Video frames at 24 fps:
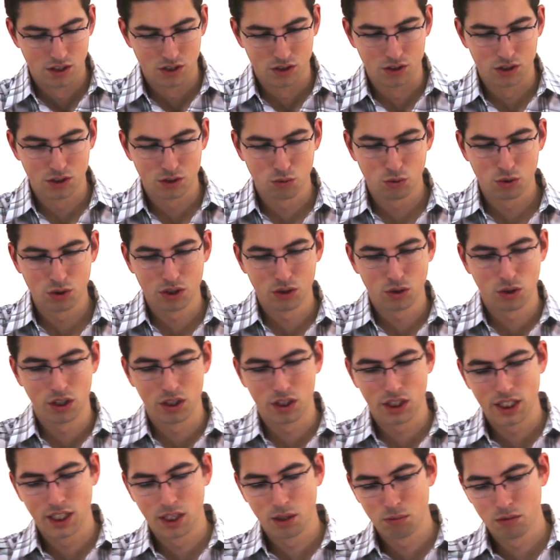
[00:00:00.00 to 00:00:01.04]
So this is a really
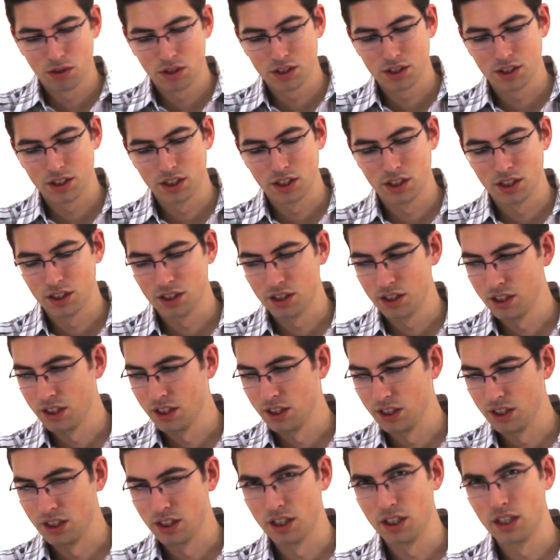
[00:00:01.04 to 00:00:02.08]
great camera. The
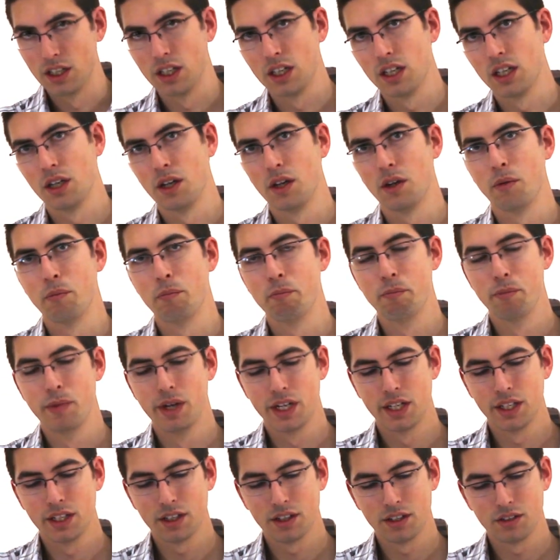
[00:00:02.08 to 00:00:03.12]

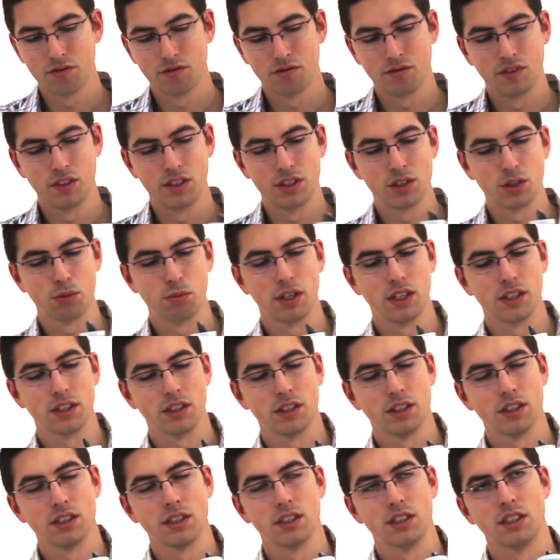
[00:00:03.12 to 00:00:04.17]
main feature about
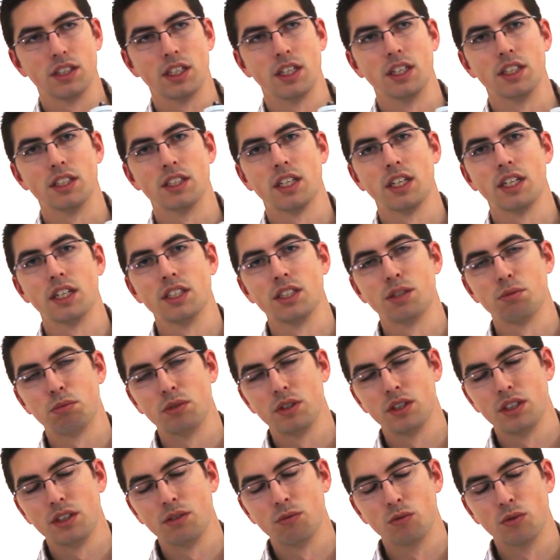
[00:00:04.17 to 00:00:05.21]
this is that it's high speed,